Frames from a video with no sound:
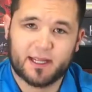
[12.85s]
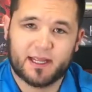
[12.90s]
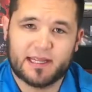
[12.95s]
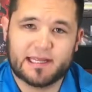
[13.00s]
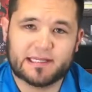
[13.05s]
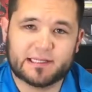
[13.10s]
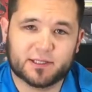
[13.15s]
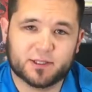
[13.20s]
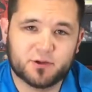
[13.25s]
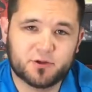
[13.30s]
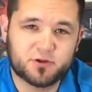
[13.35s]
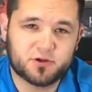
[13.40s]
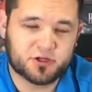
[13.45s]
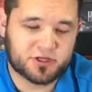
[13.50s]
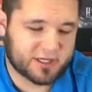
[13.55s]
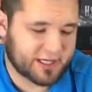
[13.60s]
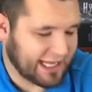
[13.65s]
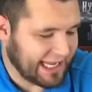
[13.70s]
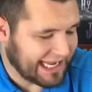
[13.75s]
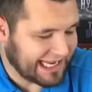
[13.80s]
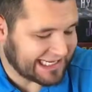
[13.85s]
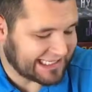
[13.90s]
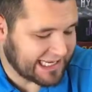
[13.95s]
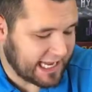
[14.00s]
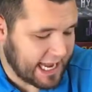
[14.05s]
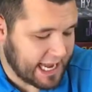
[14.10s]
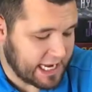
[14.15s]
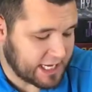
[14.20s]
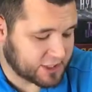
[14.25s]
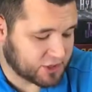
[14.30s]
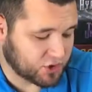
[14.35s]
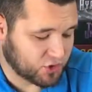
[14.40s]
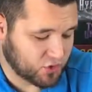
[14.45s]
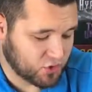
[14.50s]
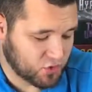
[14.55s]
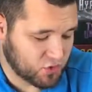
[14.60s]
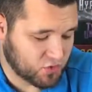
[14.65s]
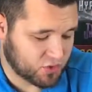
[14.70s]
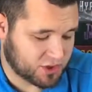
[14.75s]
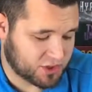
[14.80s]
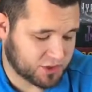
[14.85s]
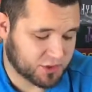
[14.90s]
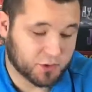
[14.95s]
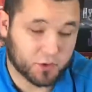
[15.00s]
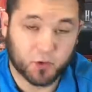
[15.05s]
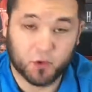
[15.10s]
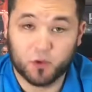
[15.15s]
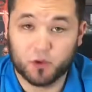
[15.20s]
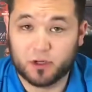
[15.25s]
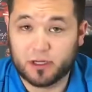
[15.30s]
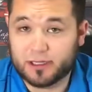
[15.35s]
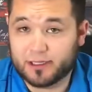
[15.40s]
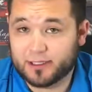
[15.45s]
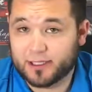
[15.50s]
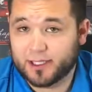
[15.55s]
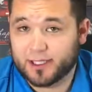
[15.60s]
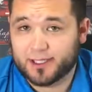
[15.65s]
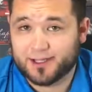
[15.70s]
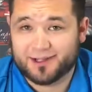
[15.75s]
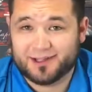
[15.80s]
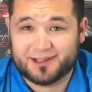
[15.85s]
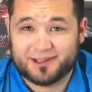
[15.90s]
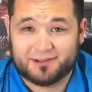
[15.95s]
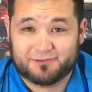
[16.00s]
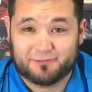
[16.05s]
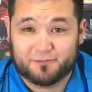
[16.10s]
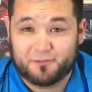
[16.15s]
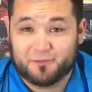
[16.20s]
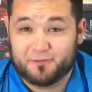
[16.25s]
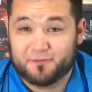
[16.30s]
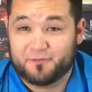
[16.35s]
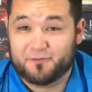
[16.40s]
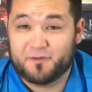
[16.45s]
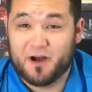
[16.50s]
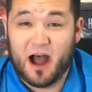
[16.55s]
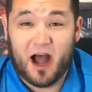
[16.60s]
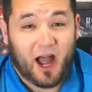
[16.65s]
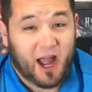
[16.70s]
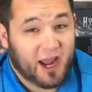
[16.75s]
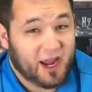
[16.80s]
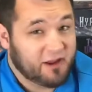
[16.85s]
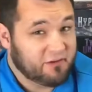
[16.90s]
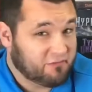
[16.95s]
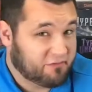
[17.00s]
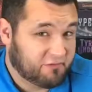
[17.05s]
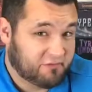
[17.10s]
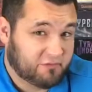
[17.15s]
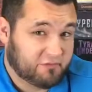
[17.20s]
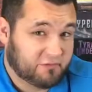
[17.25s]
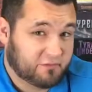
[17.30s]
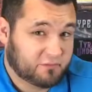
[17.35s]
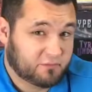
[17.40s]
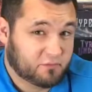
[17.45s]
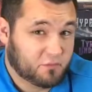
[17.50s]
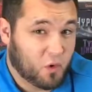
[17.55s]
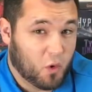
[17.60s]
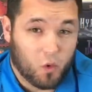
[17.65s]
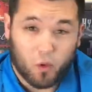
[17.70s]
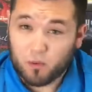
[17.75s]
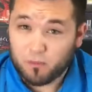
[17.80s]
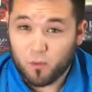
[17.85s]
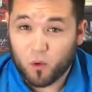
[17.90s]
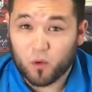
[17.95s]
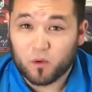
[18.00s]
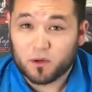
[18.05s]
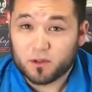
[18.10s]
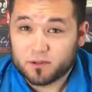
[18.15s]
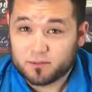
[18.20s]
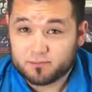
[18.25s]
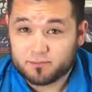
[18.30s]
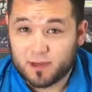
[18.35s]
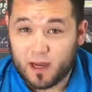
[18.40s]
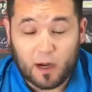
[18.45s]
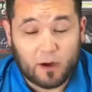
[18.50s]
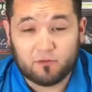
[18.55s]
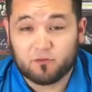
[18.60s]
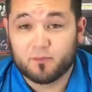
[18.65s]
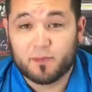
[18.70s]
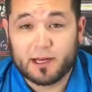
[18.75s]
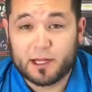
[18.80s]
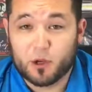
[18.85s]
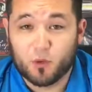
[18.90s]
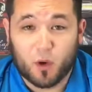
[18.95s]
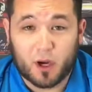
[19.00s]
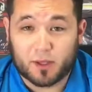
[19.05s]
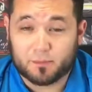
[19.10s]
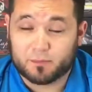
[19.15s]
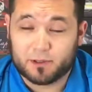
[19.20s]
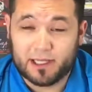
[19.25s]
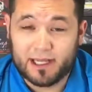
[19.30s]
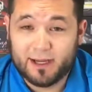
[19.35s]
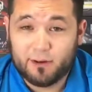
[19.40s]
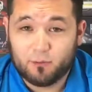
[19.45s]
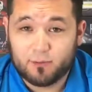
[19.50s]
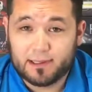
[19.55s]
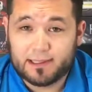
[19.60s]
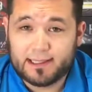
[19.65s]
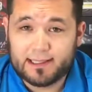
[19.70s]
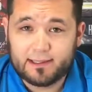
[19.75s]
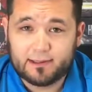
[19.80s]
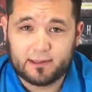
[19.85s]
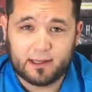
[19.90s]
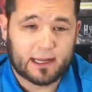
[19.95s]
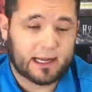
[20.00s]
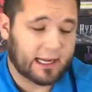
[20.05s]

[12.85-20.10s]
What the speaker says: Illusion is a 2 to 5 or more, however many you want to play, really,